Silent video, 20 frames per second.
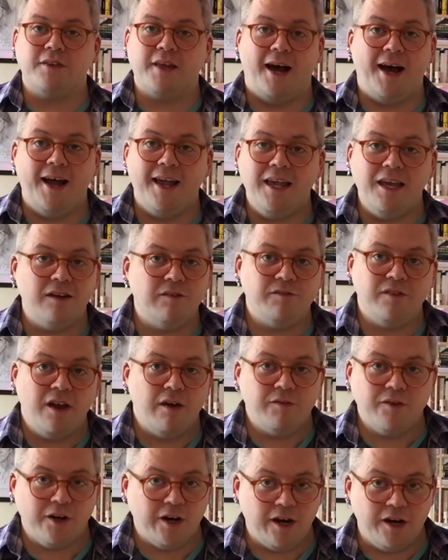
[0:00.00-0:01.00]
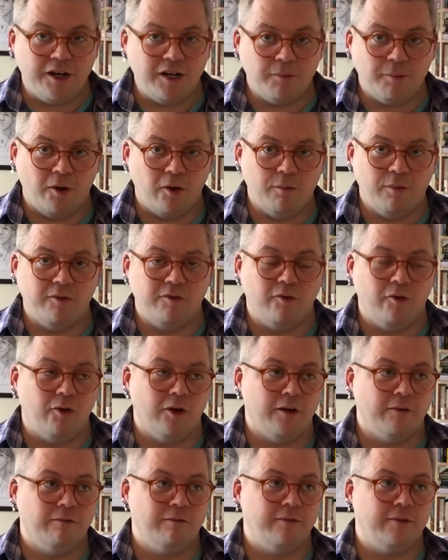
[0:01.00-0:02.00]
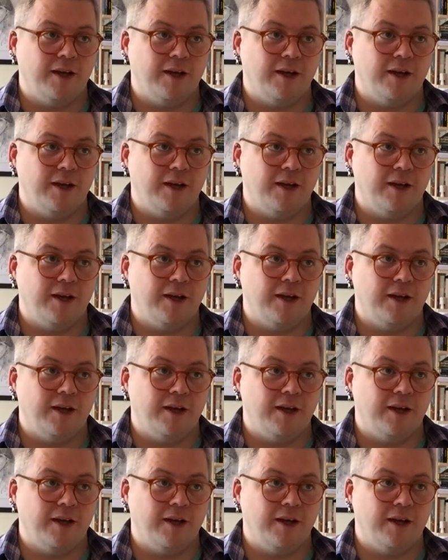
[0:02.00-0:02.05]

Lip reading: that I have never heard about before.